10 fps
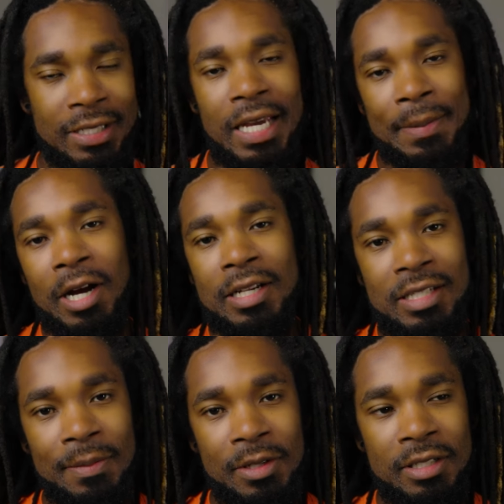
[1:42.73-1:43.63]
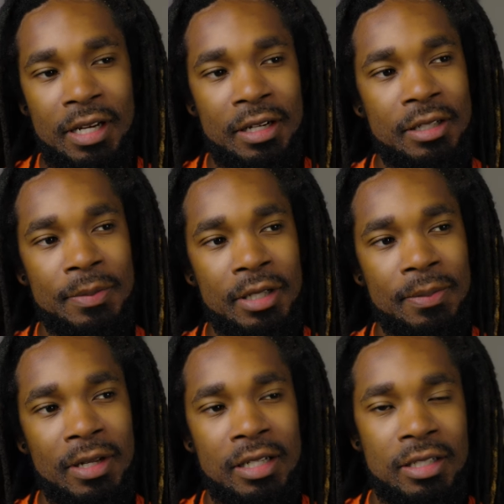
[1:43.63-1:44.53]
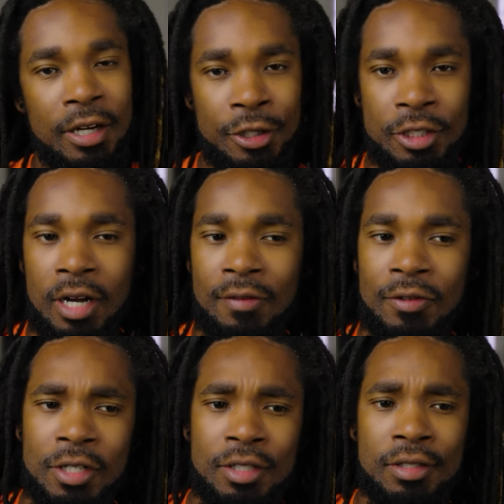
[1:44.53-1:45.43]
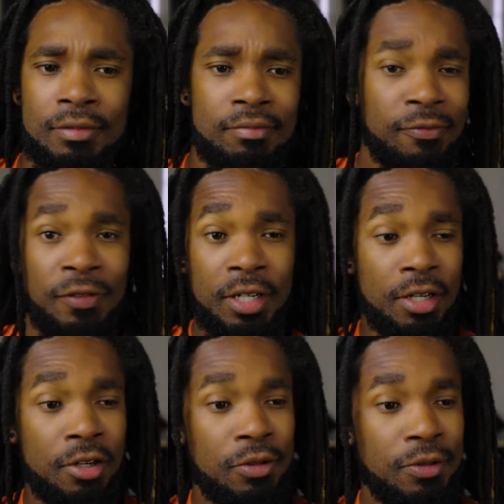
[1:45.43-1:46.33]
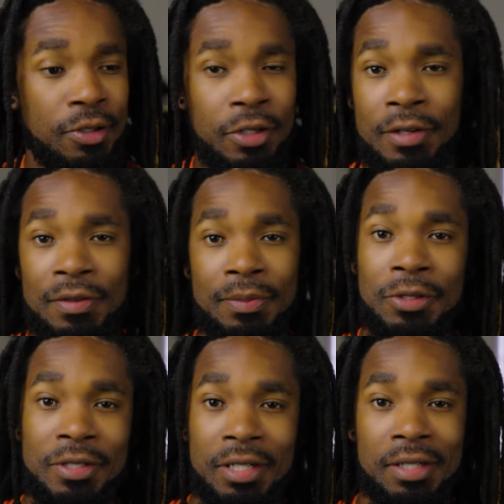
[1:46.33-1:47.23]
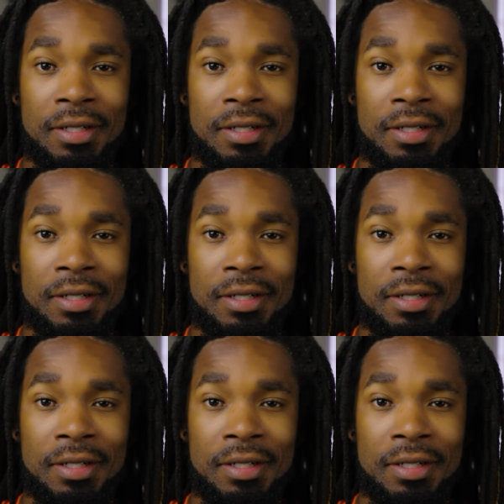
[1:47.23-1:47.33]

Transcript: that same concept can technically be applied to other genres, videos, or even music.